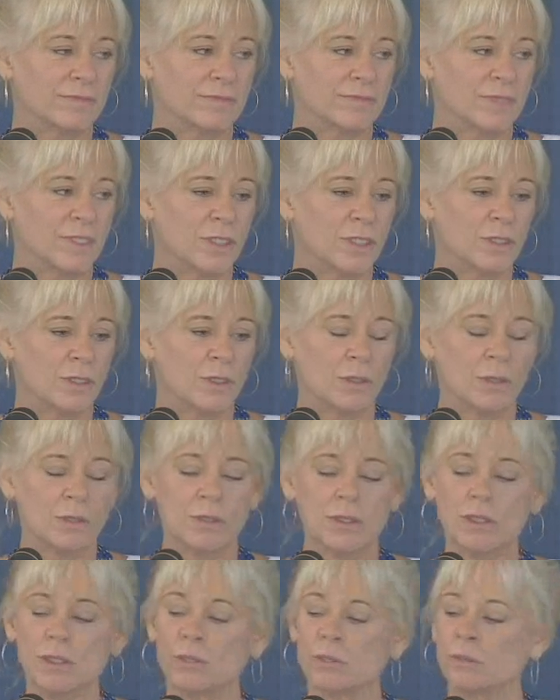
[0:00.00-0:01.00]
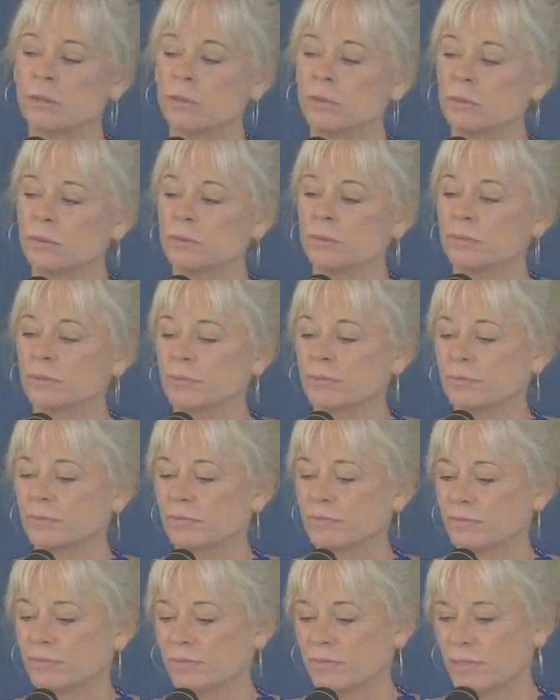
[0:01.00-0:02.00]
So the
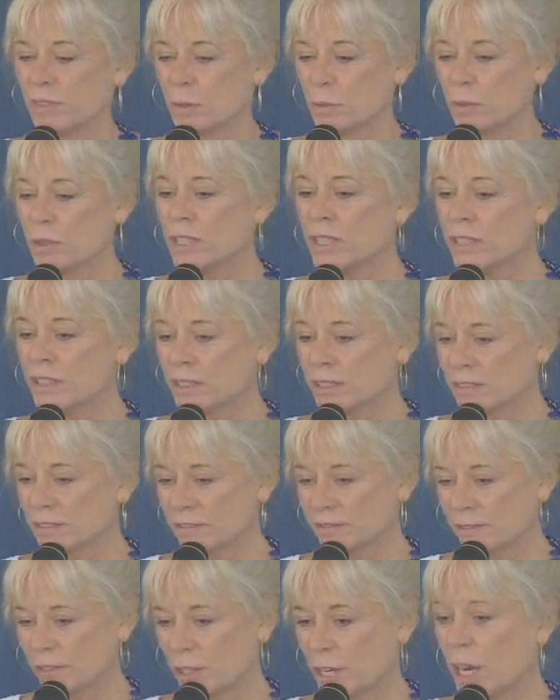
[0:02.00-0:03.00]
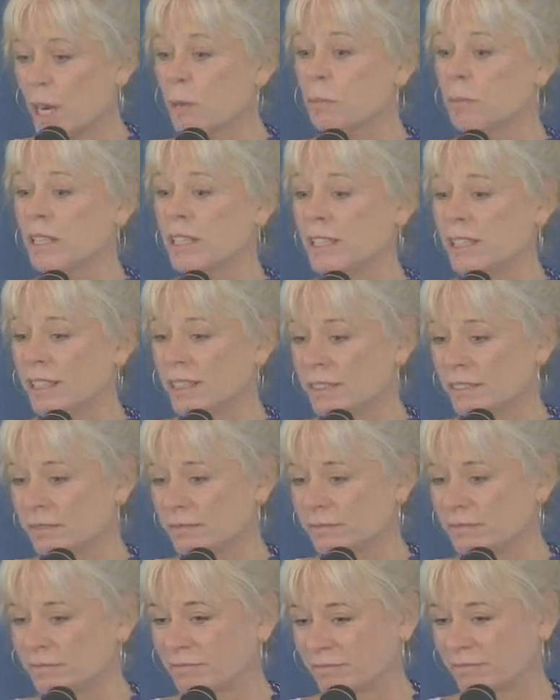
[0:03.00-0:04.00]
reason for our meeting
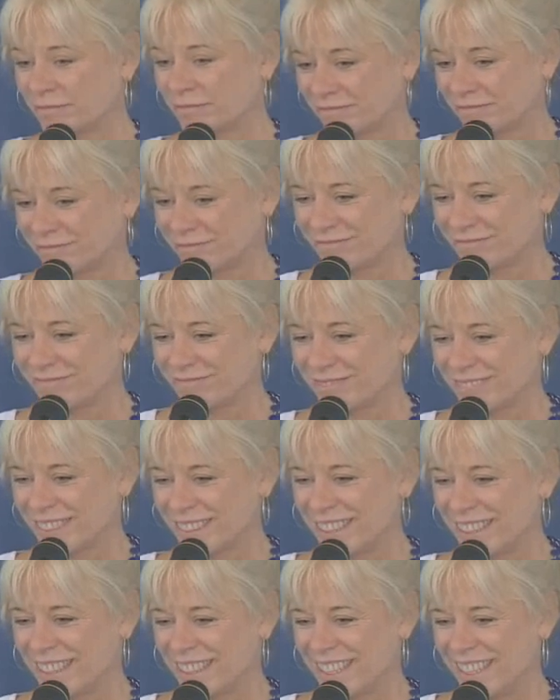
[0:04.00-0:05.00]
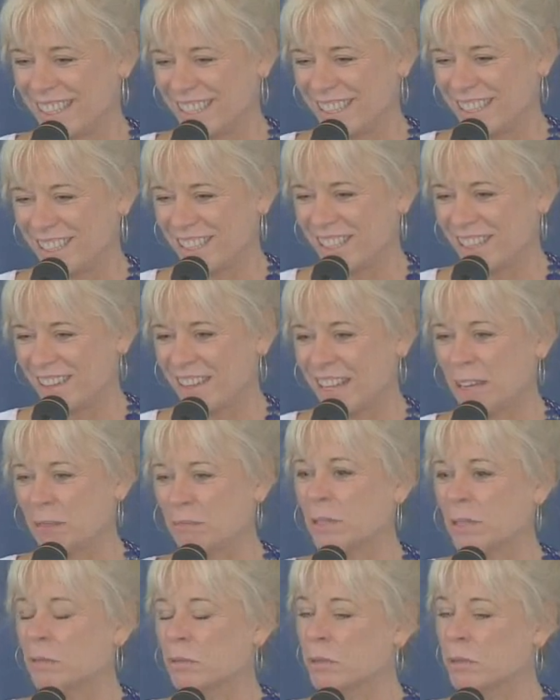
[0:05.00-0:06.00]
is that
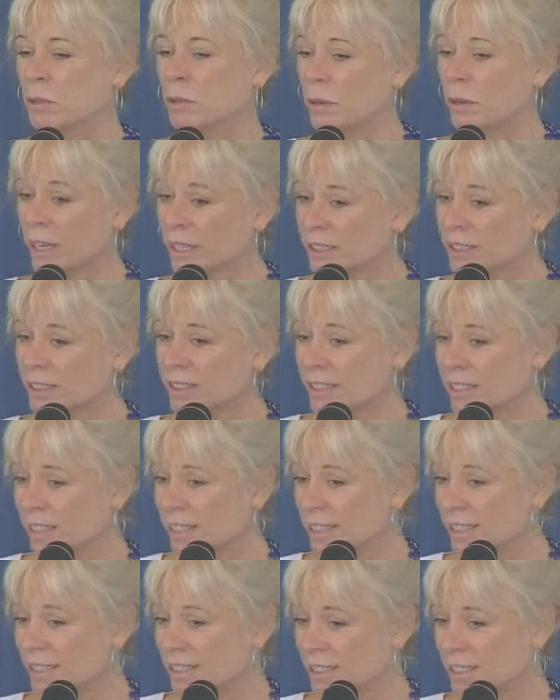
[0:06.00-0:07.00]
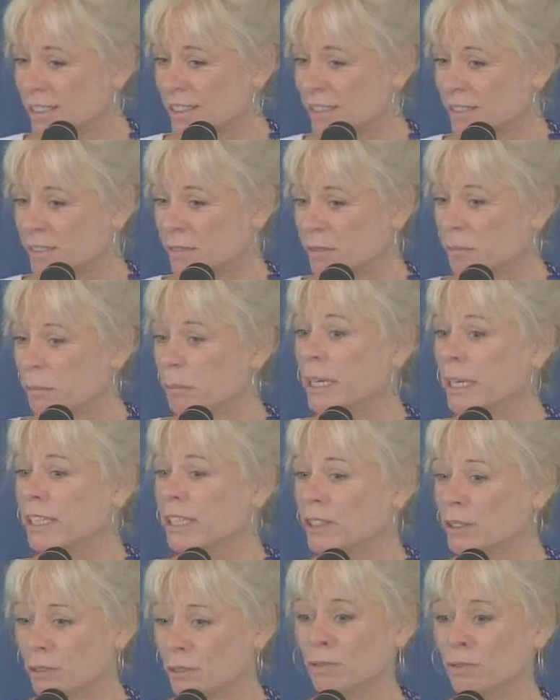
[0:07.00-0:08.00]
may be recognized by
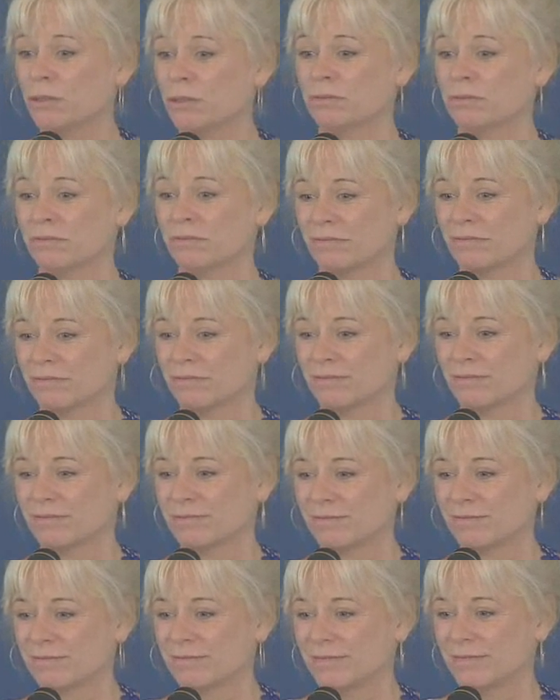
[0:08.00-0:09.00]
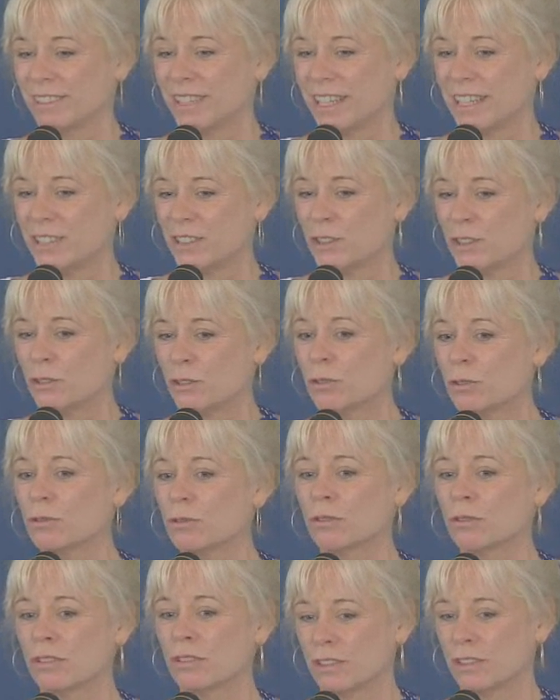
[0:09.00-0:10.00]
you as the
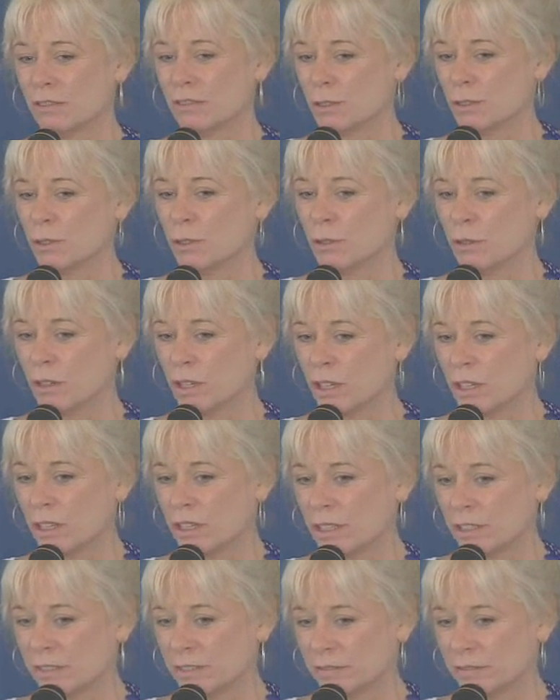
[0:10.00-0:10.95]
truth of who you are.